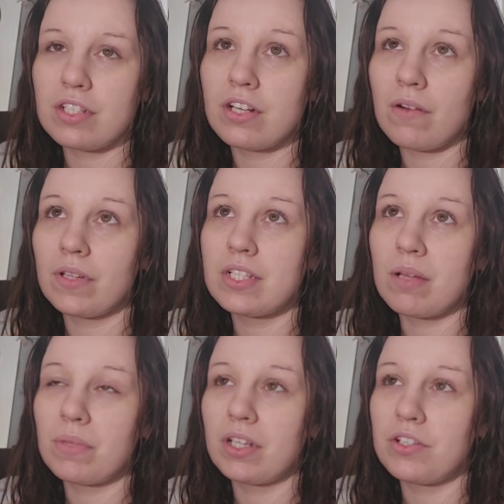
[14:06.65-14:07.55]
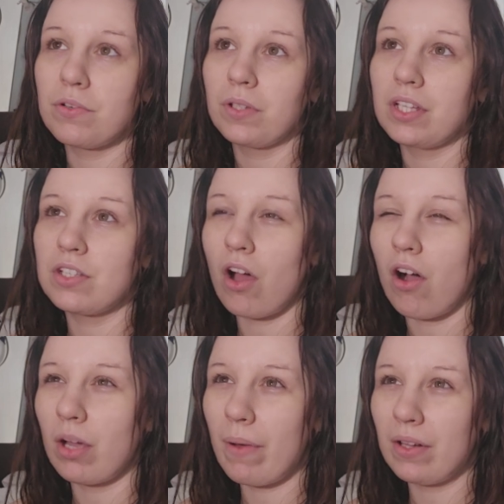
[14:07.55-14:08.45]
It's not really something that you really
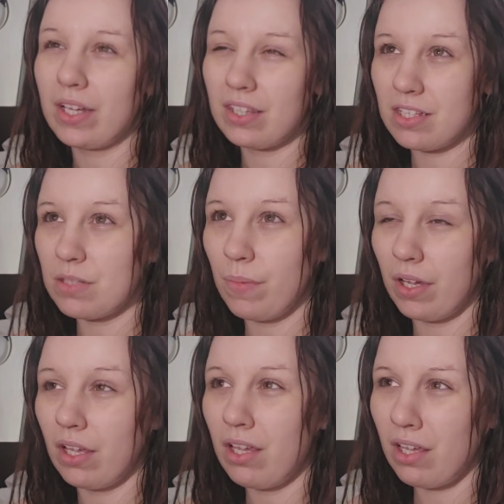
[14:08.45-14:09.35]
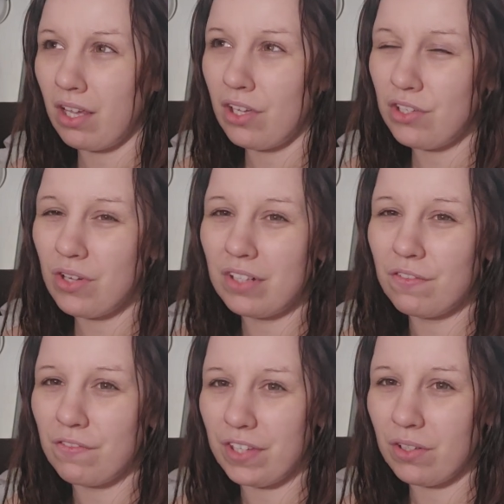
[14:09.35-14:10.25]
talk about like this, but you can
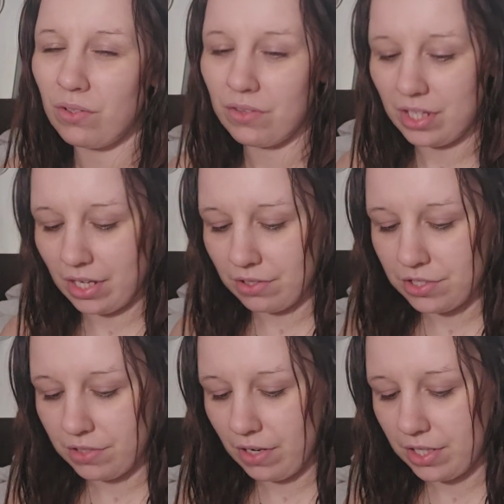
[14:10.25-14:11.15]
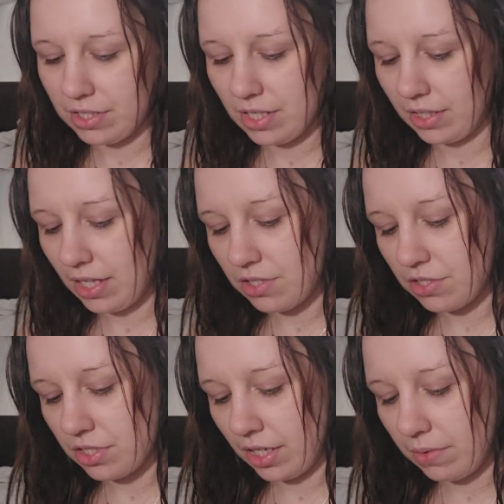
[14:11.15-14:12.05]
feel the energy, right? It's like, that's
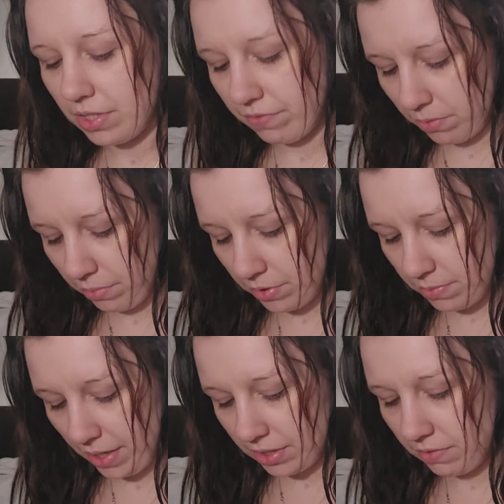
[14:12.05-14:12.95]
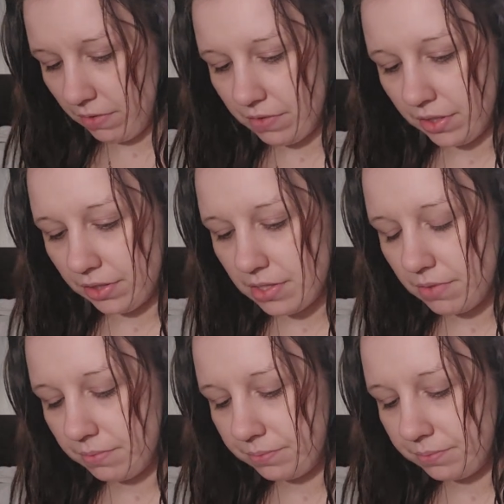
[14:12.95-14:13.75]
just like a different perspective of things.